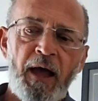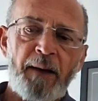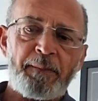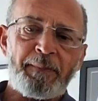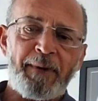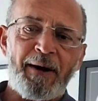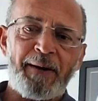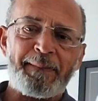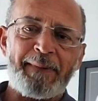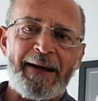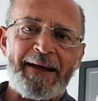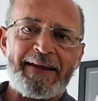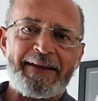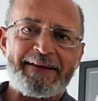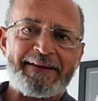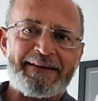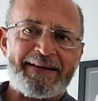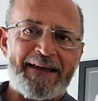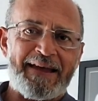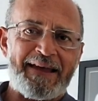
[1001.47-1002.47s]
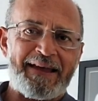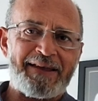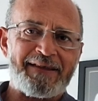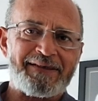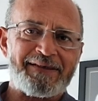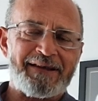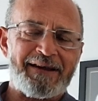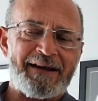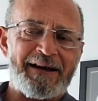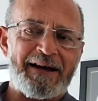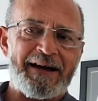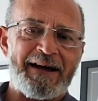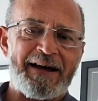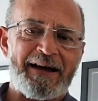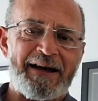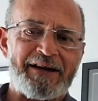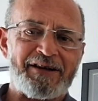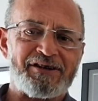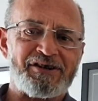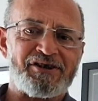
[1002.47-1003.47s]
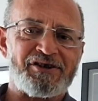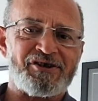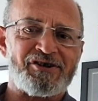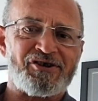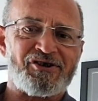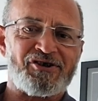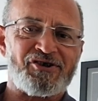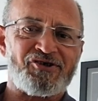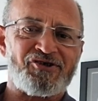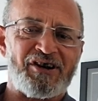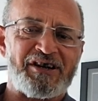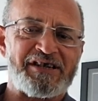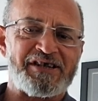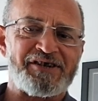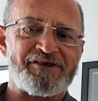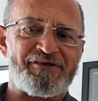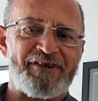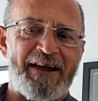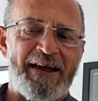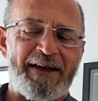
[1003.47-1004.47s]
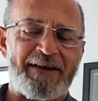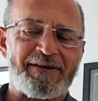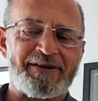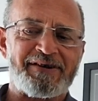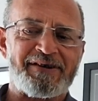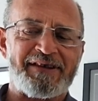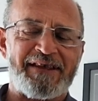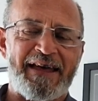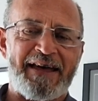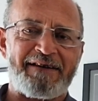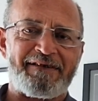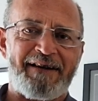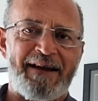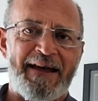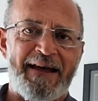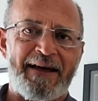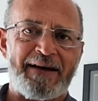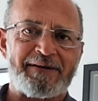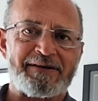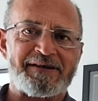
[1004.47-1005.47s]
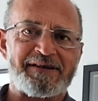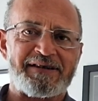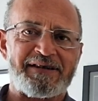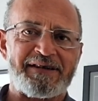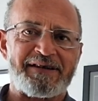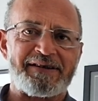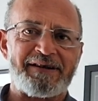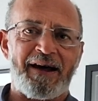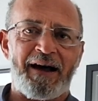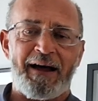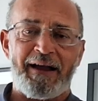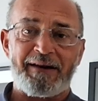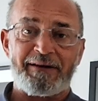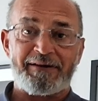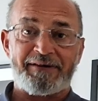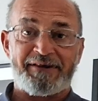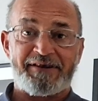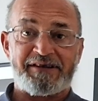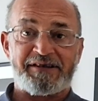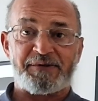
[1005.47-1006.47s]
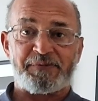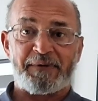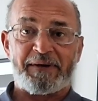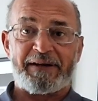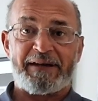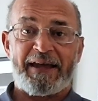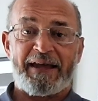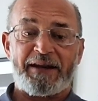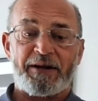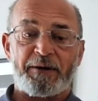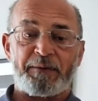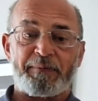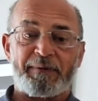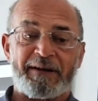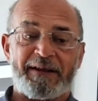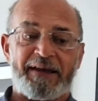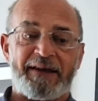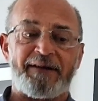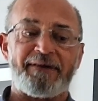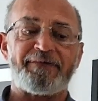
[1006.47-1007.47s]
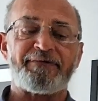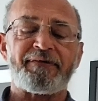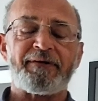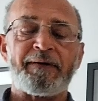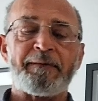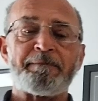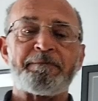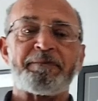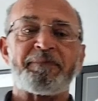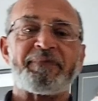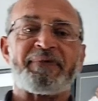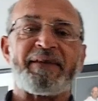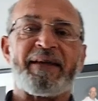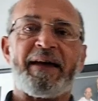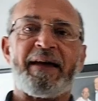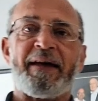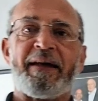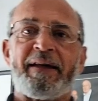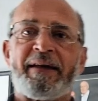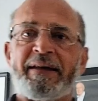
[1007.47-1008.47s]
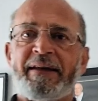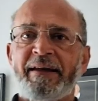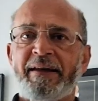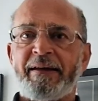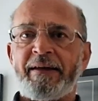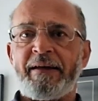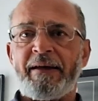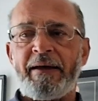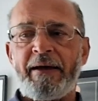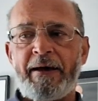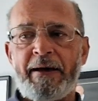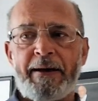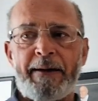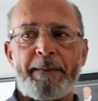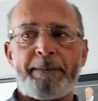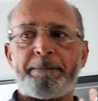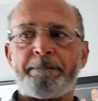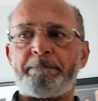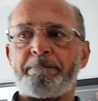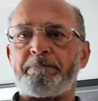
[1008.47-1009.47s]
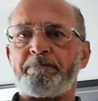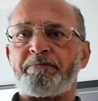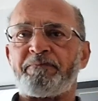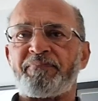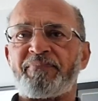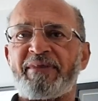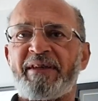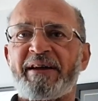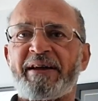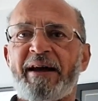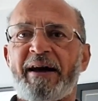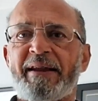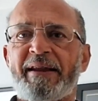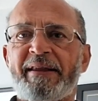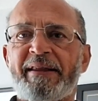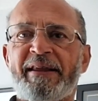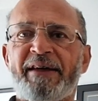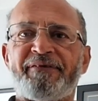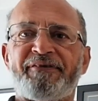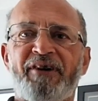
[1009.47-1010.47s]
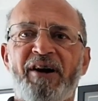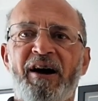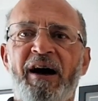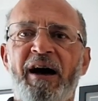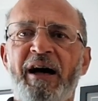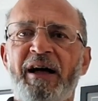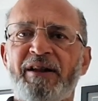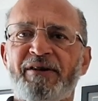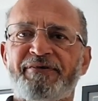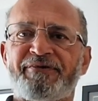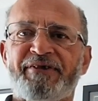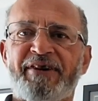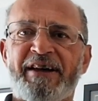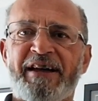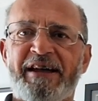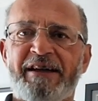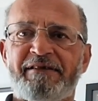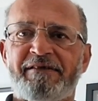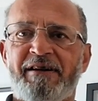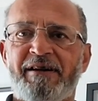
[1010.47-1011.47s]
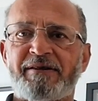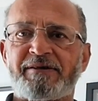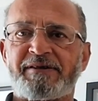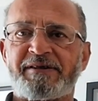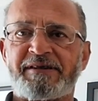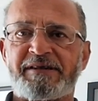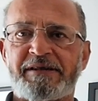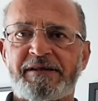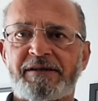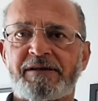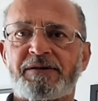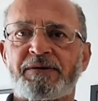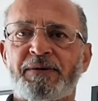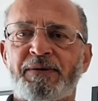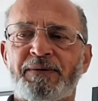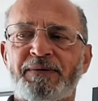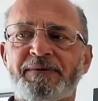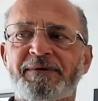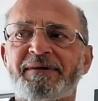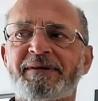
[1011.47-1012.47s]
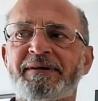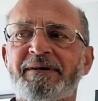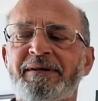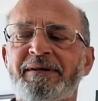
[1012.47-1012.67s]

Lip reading: My mate Keith and Trace Around, they're out in Hull this weekend, I believe. Yeah, they're going up there for Hull for Heroes, as it's called.